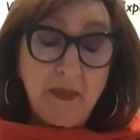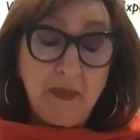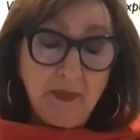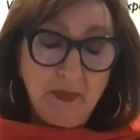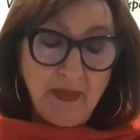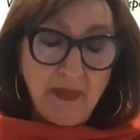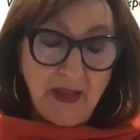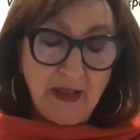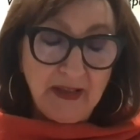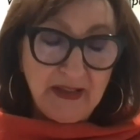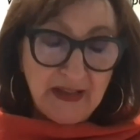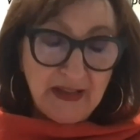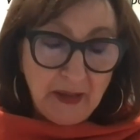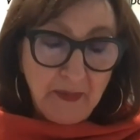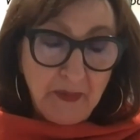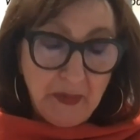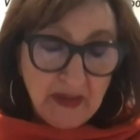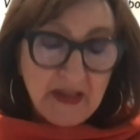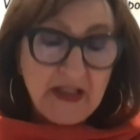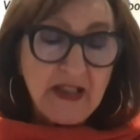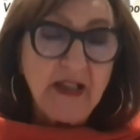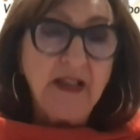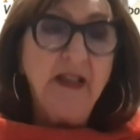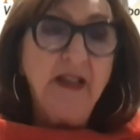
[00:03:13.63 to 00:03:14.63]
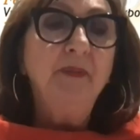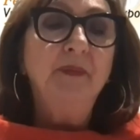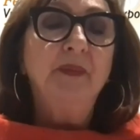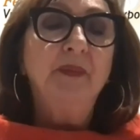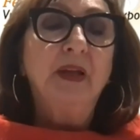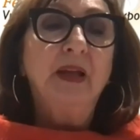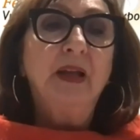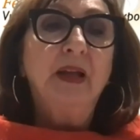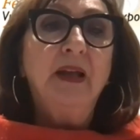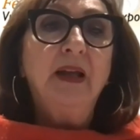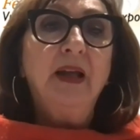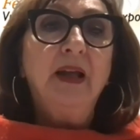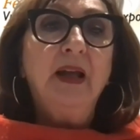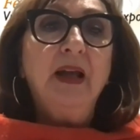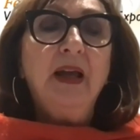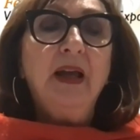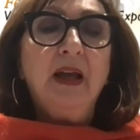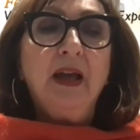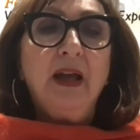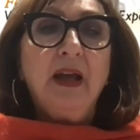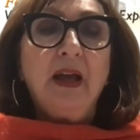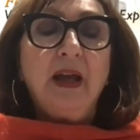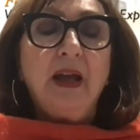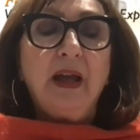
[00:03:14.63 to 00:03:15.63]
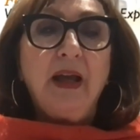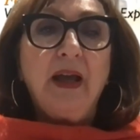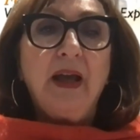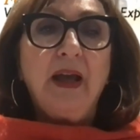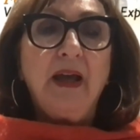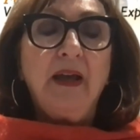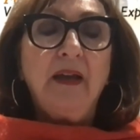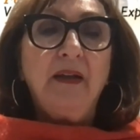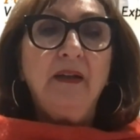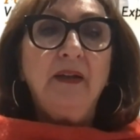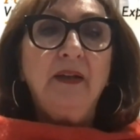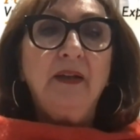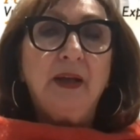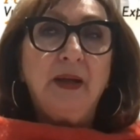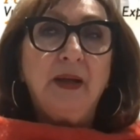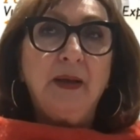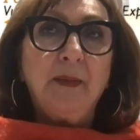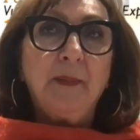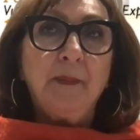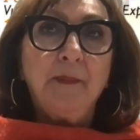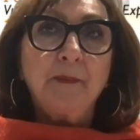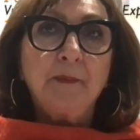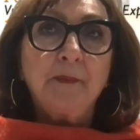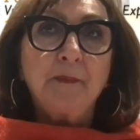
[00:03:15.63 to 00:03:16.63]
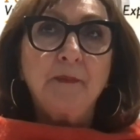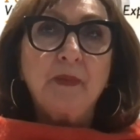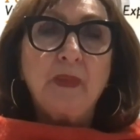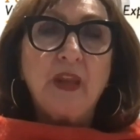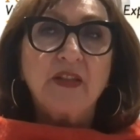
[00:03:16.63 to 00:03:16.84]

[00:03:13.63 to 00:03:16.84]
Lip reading: indemnity. And